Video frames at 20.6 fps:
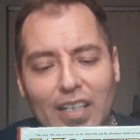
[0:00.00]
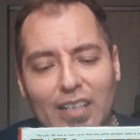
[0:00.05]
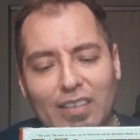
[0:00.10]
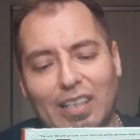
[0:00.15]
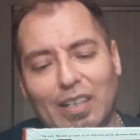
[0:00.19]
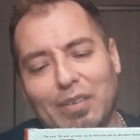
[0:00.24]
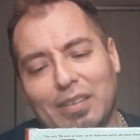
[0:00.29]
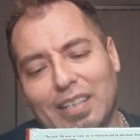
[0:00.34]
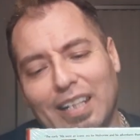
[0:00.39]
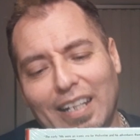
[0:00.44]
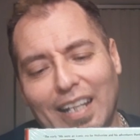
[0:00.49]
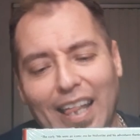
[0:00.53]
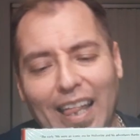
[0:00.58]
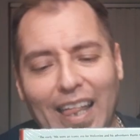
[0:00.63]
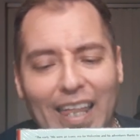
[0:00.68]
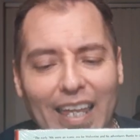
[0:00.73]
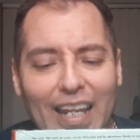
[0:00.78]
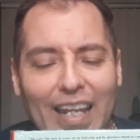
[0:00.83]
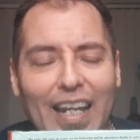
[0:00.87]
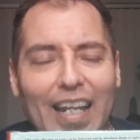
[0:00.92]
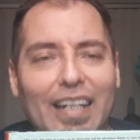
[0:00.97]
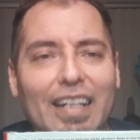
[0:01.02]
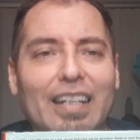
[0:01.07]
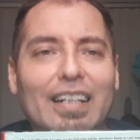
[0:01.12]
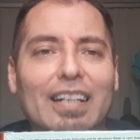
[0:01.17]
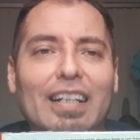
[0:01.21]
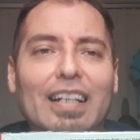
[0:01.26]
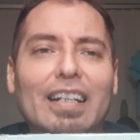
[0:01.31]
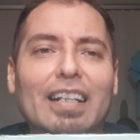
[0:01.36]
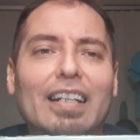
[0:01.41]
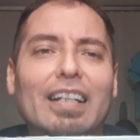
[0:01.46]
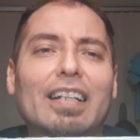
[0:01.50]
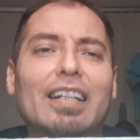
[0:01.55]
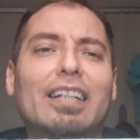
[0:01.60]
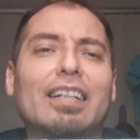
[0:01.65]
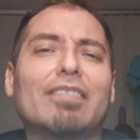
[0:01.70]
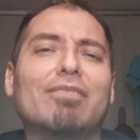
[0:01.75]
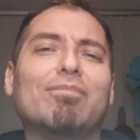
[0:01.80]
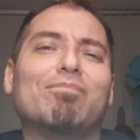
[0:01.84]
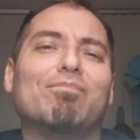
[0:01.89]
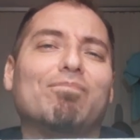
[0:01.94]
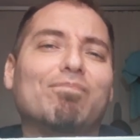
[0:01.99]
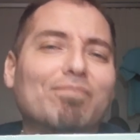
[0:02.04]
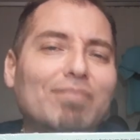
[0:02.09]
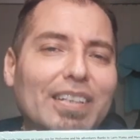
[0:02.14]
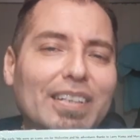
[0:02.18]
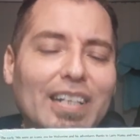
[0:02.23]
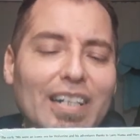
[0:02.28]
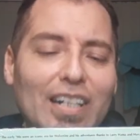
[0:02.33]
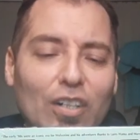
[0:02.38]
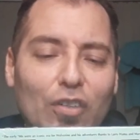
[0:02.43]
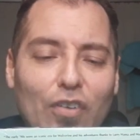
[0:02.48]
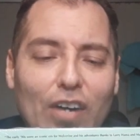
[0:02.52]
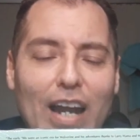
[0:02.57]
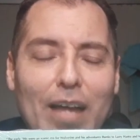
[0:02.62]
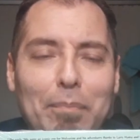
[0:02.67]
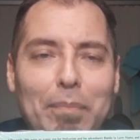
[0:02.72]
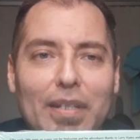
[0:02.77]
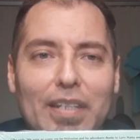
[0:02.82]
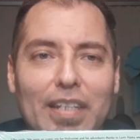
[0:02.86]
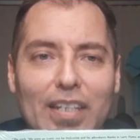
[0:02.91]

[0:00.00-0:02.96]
So I was like, it didn't grab me.